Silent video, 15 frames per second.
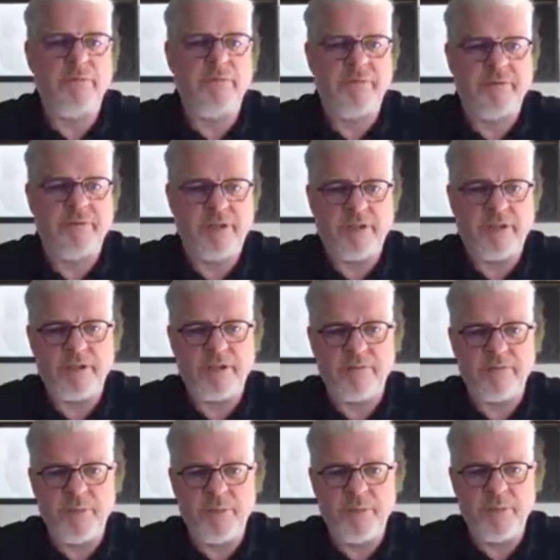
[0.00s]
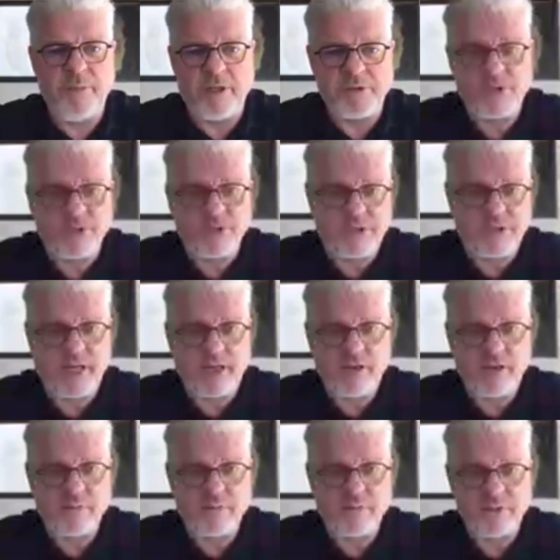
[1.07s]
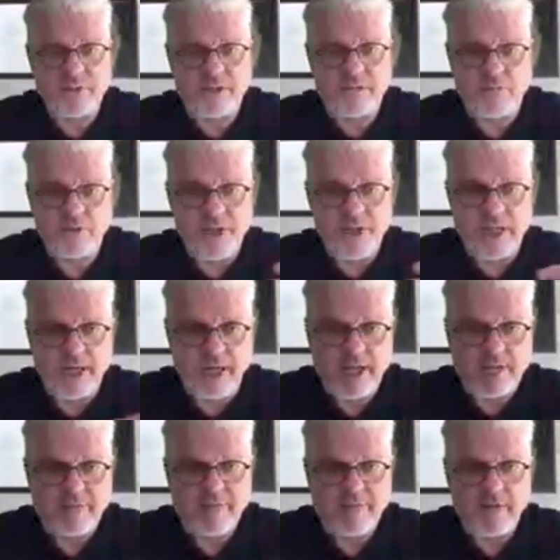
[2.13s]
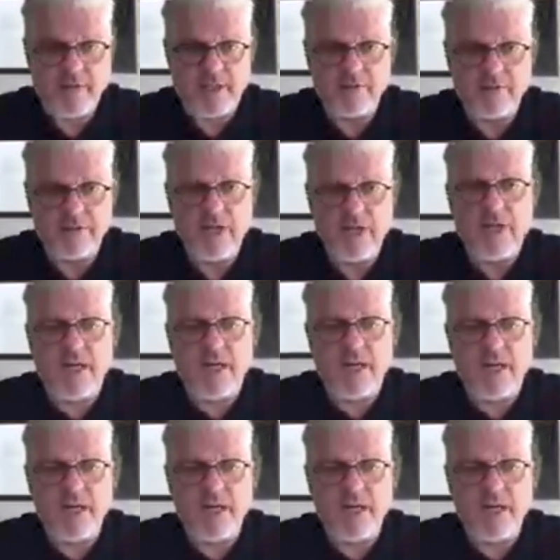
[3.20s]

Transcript: build-ups, stack-ups that we have in-house